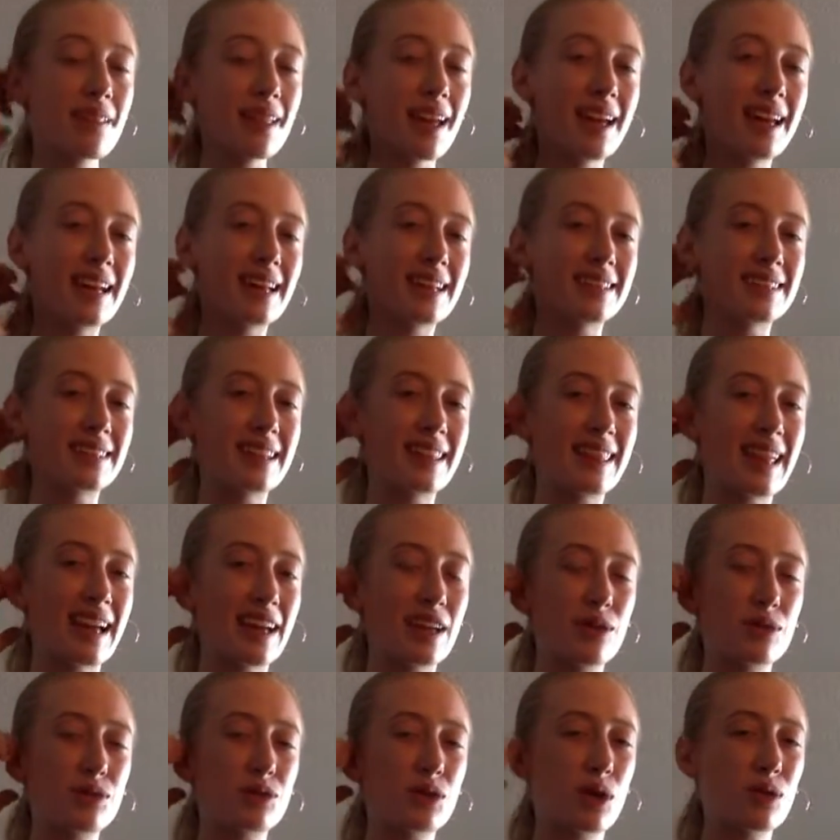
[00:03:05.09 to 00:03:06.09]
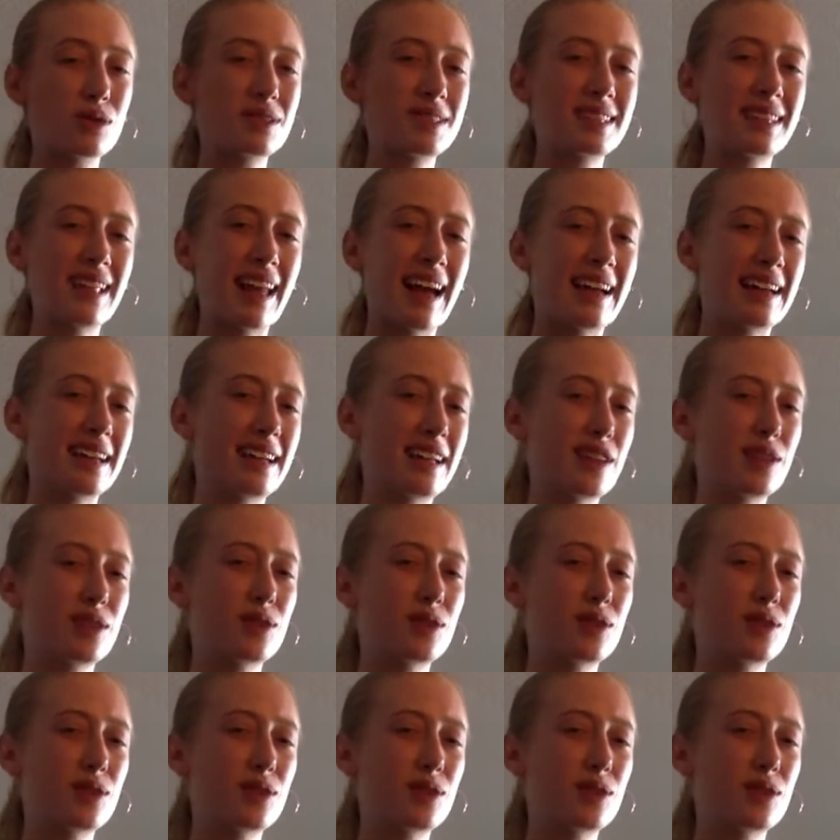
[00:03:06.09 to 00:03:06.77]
is that you don't slide,